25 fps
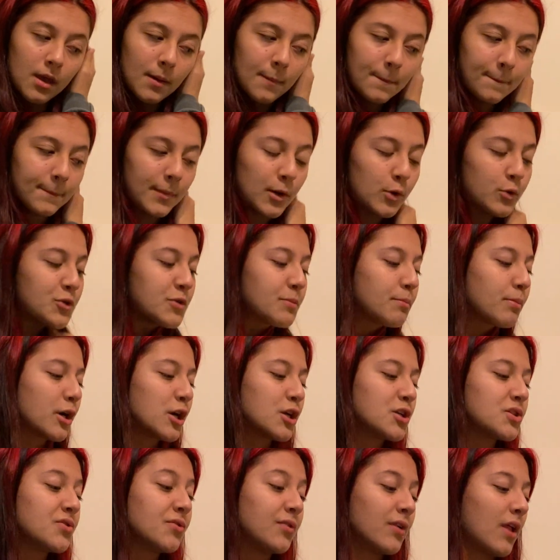Most
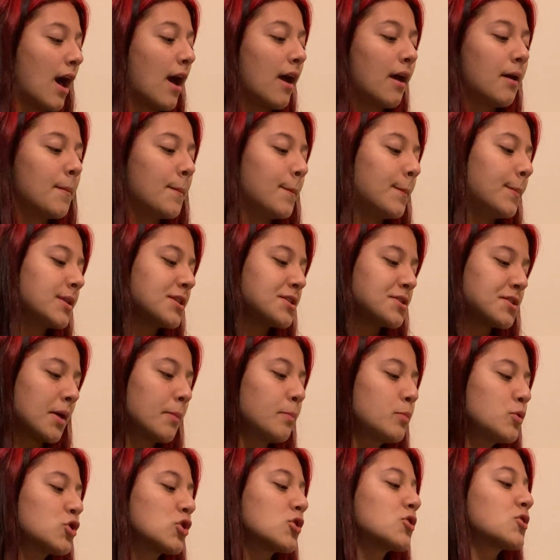birds fly, but
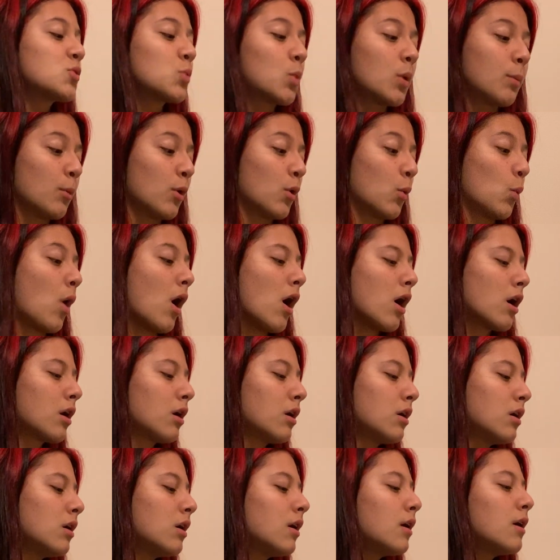some just swim or walk.
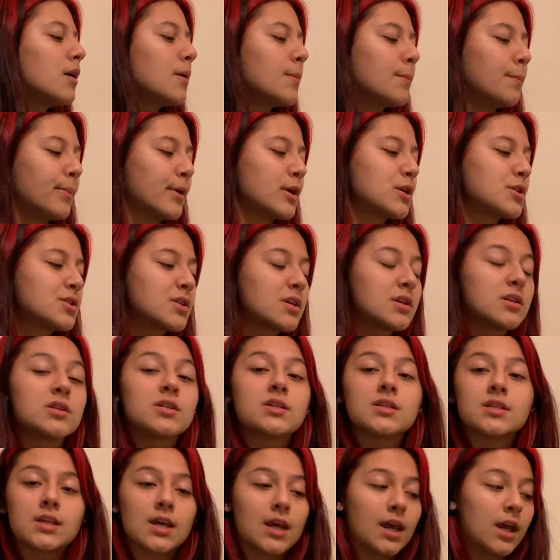Birds can
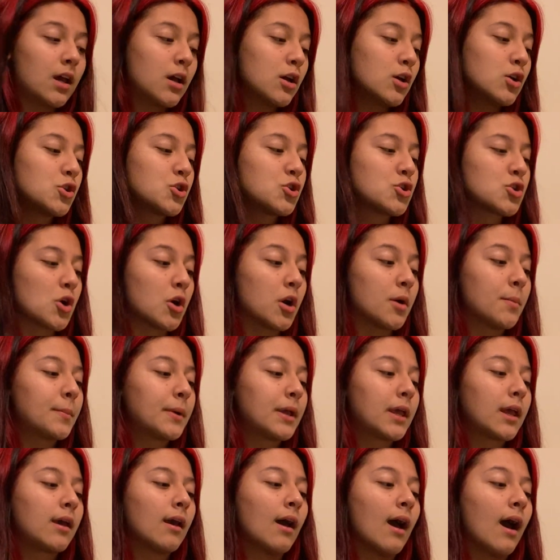sing,
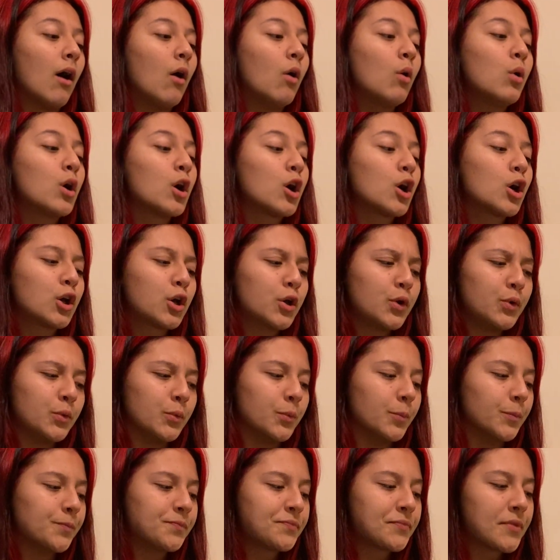chirp, cow, or
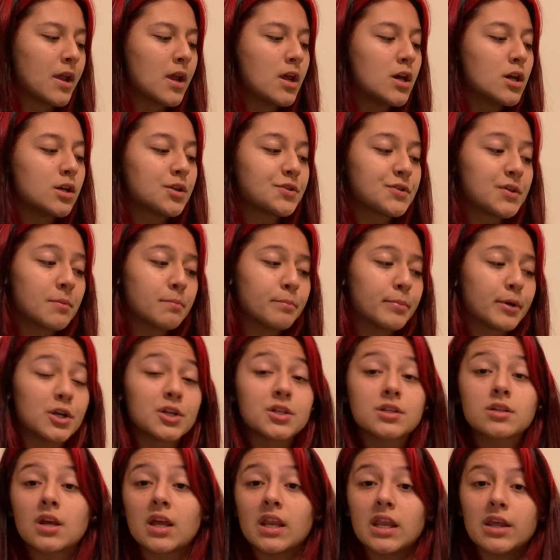coo. Some
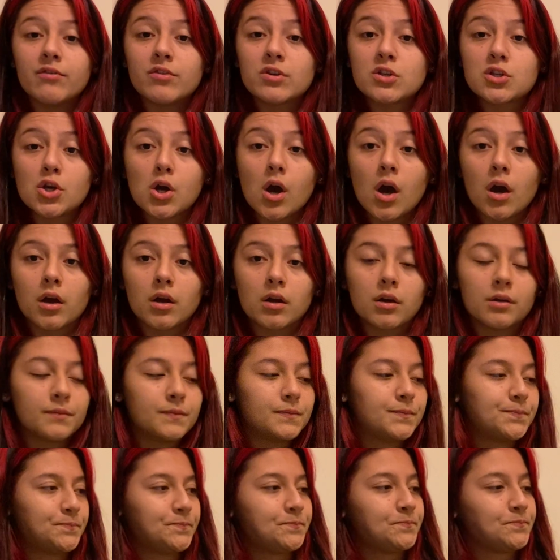birds can even talk.
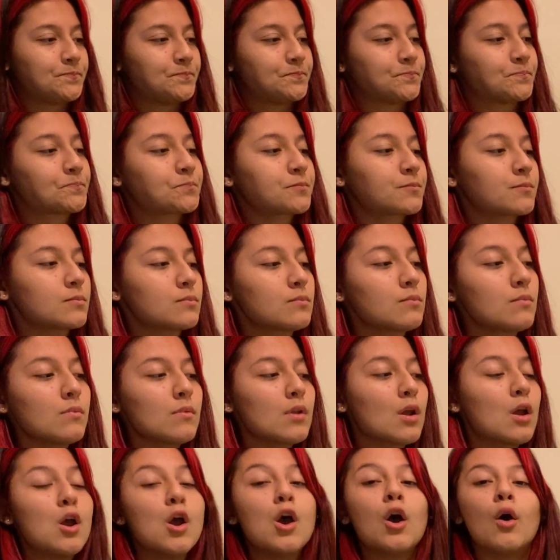
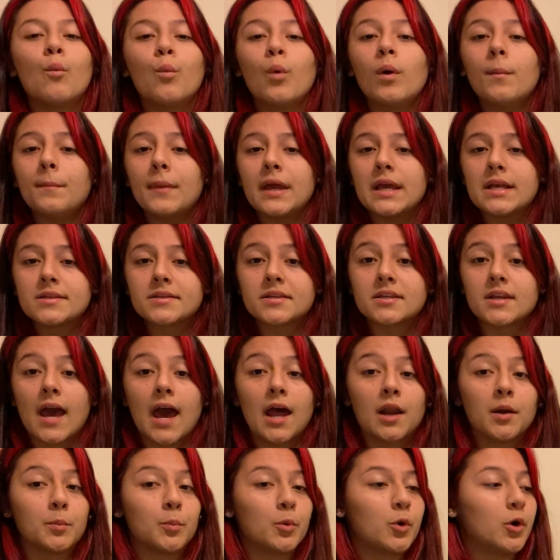What makes an
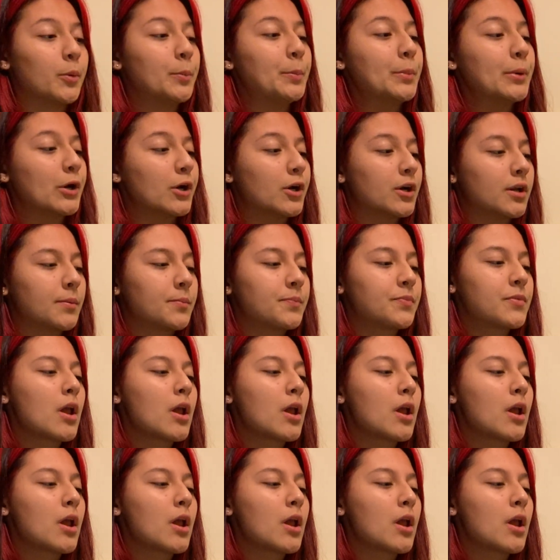animal a bird?